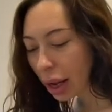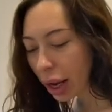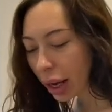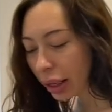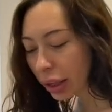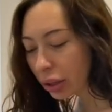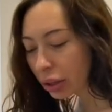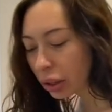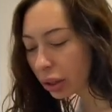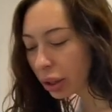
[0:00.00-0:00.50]
I
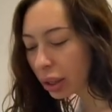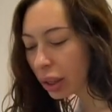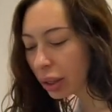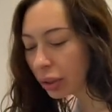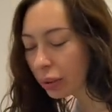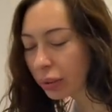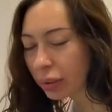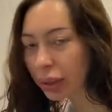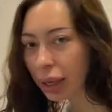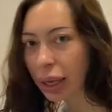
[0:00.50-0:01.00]

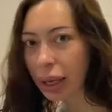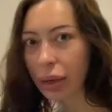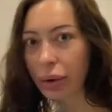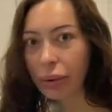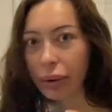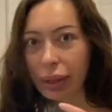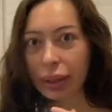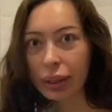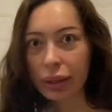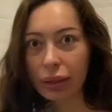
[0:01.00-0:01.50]
usually use a
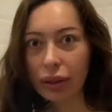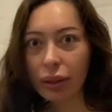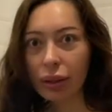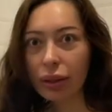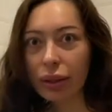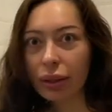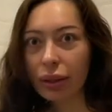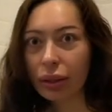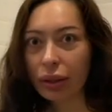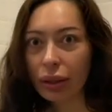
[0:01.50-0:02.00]

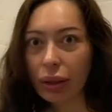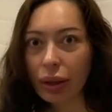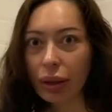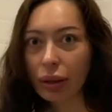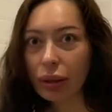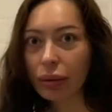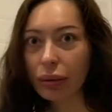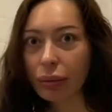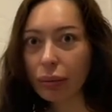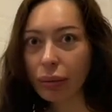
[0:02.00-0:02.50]
crystal, so
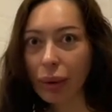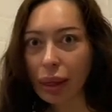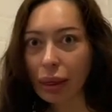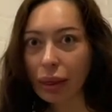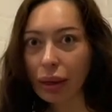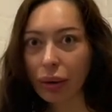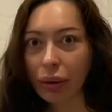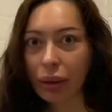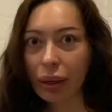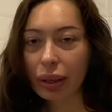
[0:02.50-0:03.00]
you wet
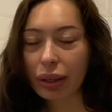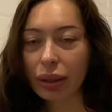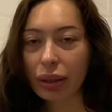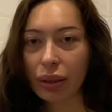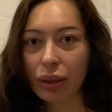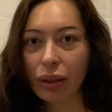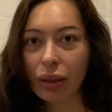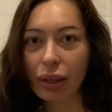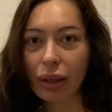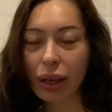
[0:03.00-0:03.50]
the
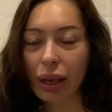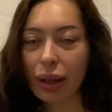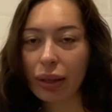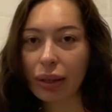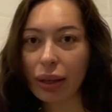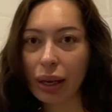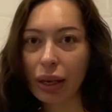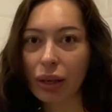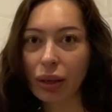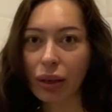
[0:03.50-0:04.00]
crystal
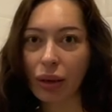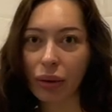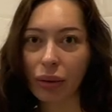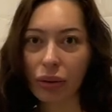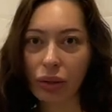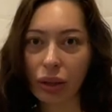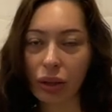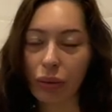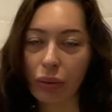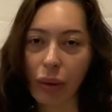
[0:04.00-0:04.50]
and then
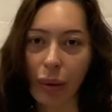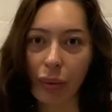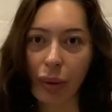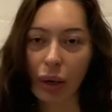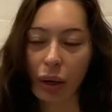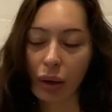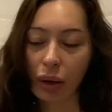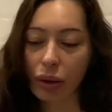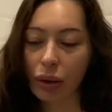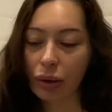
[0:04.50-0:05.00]
you just rub
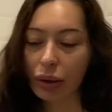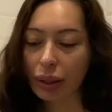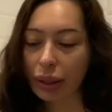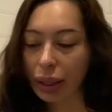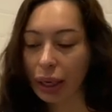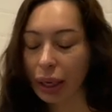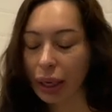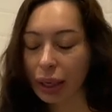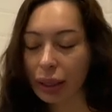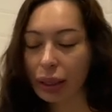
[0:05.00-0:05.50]
it on your
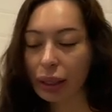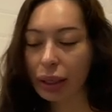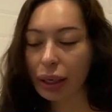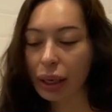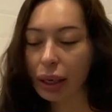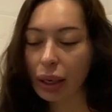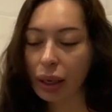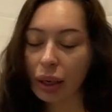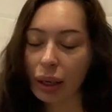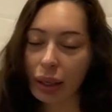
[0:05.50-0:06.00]
skin.
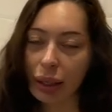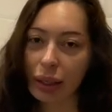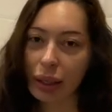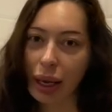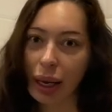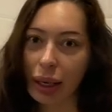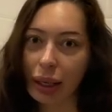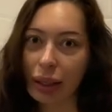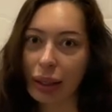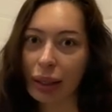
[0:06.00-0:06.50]
It
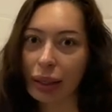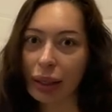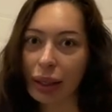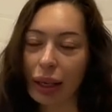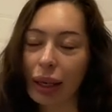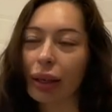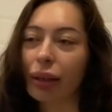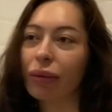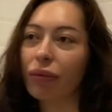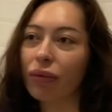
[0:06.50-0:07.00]
takes
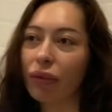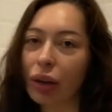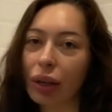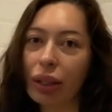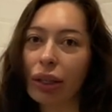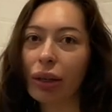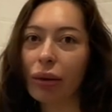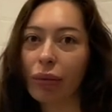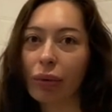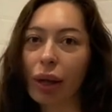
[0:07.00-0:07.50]
like, for
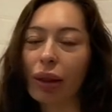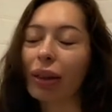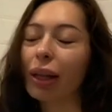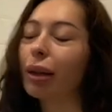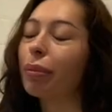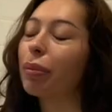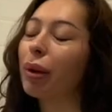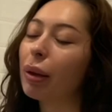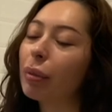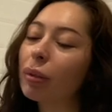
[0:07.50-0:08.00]
it to,
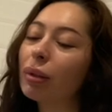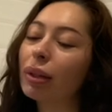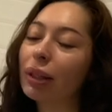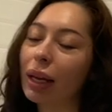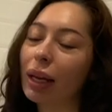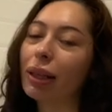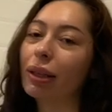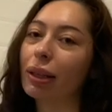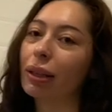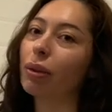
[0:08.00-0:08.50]
like people
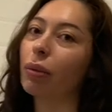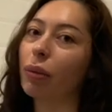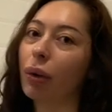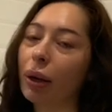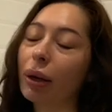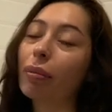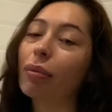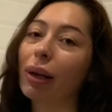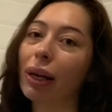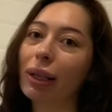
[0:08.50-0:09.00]
say it doesn't
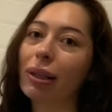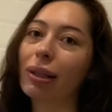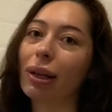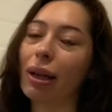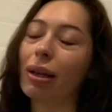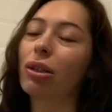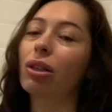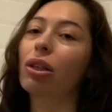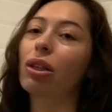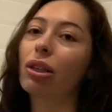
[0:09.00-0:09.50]
work, but it
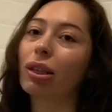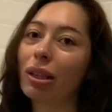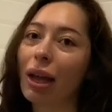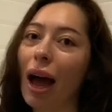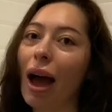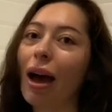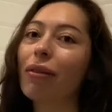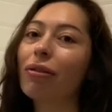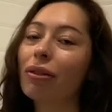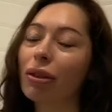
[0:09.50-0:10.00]
does. You just
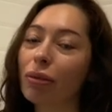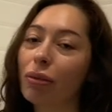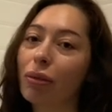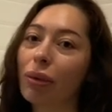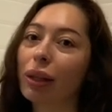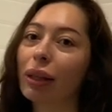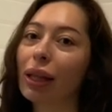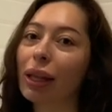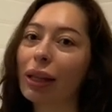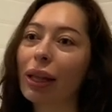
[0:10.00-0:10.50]
have to
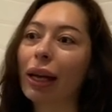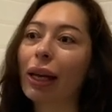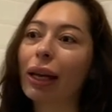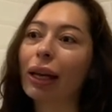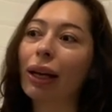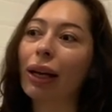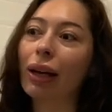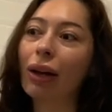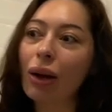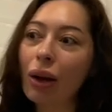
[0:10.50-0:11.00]
really
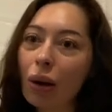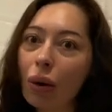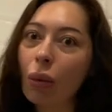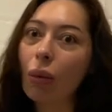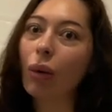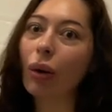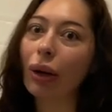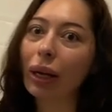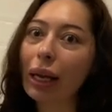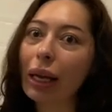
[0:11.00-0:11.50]
like
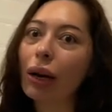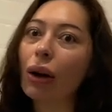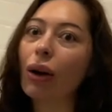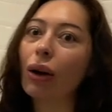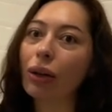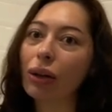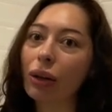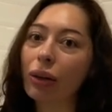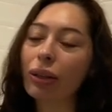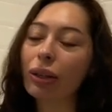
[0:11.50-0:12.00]
work it
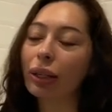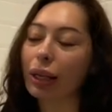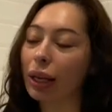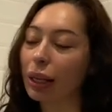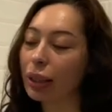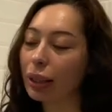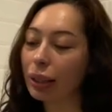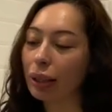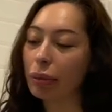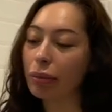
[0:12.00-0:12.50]
on your
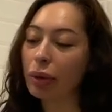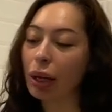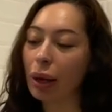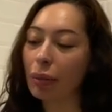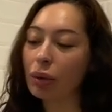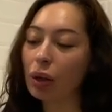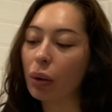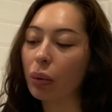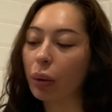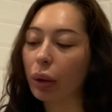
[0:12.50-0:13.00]
skin.
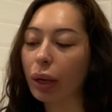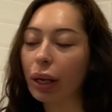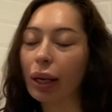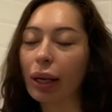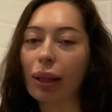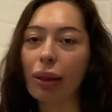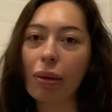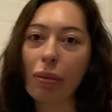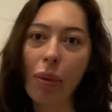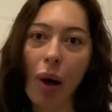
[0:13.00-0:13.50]
Sometimes I'll work it
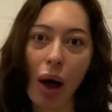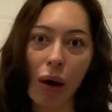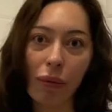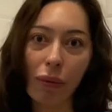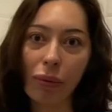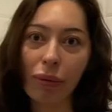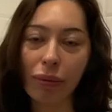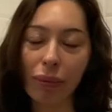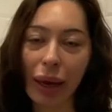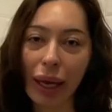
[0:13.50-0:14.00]
in the
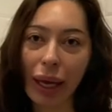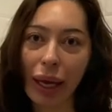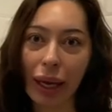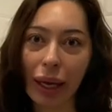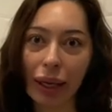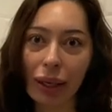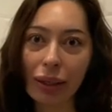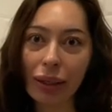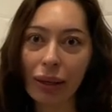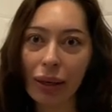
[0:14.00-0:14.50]
palm of my
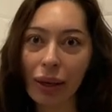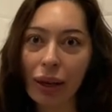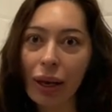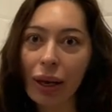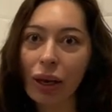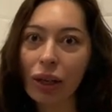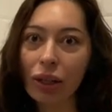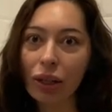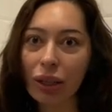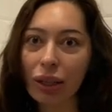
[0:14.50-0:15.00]
hand
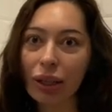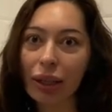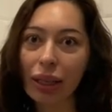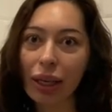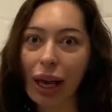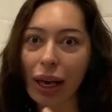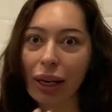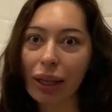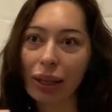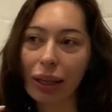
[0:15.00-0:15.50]
just to
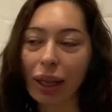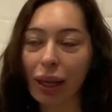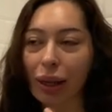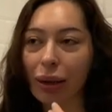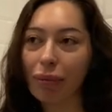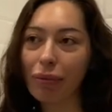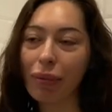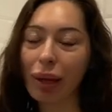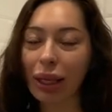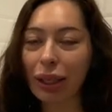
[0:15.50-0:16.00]
get it
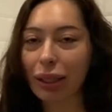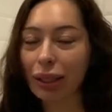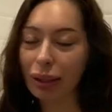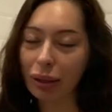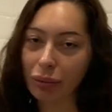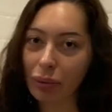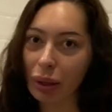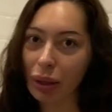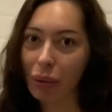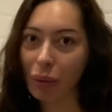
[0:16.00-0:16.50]
like mixed
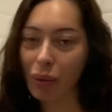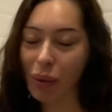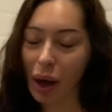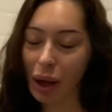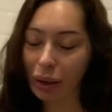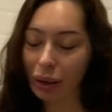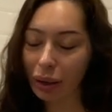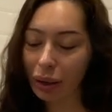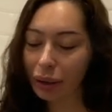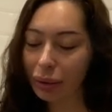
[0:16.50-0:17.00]
in with the
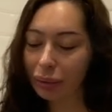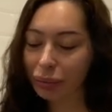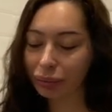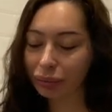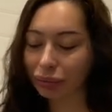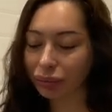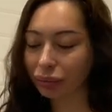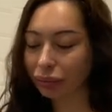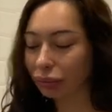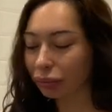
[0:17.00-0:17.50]
water.
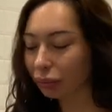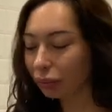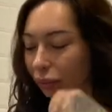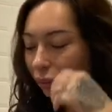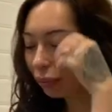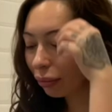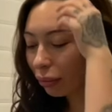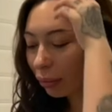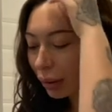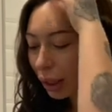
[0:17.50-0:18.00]

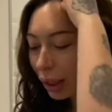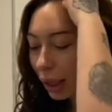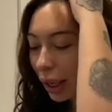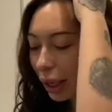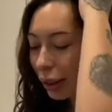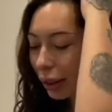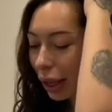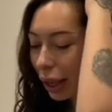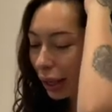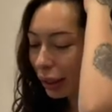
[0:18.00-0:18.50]

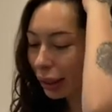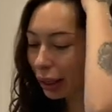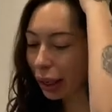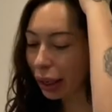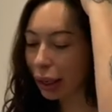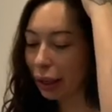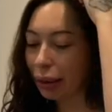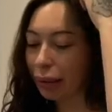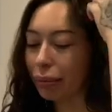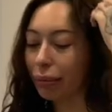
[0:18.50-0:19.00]
And then
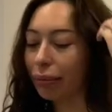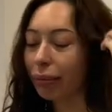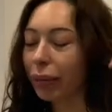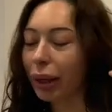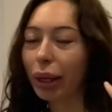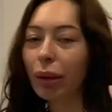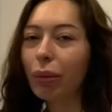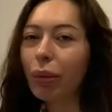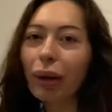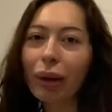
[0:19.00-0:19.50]
um,
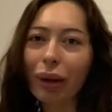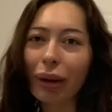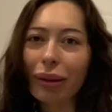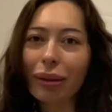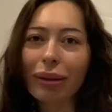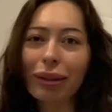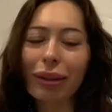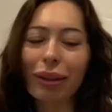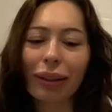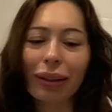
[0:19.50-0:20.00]
it
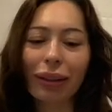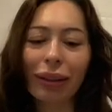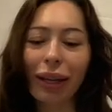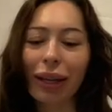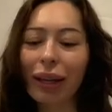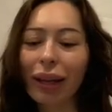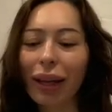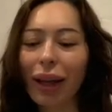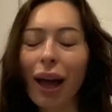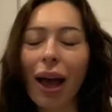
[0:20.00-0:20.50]
works.
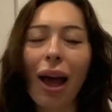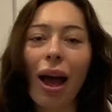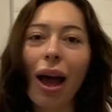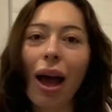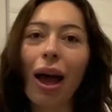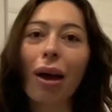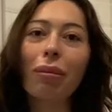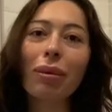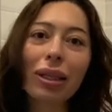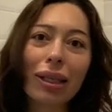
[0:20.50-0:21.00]
Like
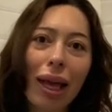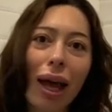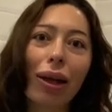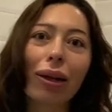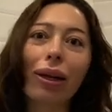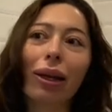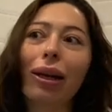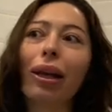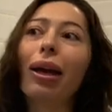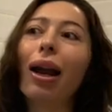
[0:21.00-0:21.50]
I'm
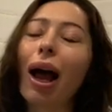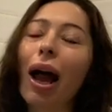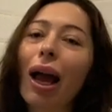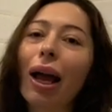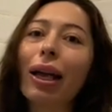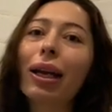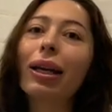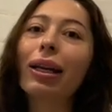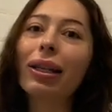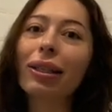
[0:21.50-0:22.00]
Italian and
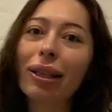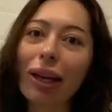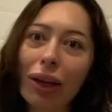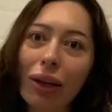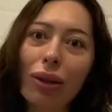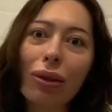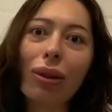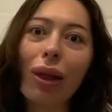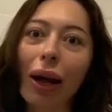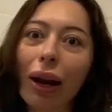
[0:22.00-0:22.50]
I can
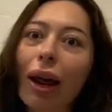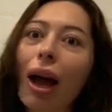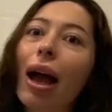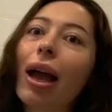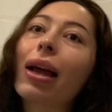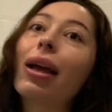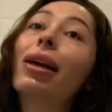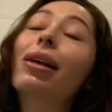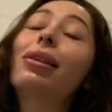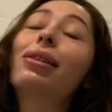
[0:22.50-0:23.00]
tell you that
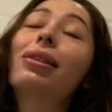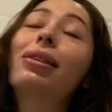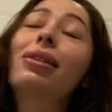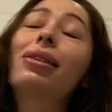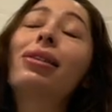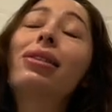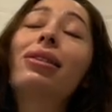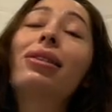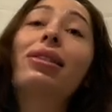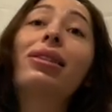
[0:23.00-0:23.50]
I
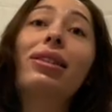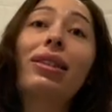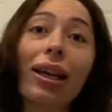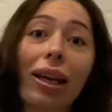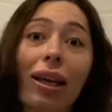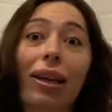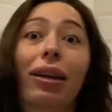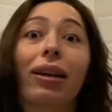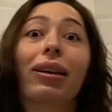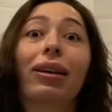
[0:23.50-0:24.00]

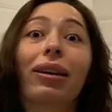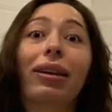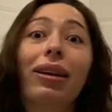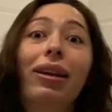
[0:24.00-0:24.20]
stink.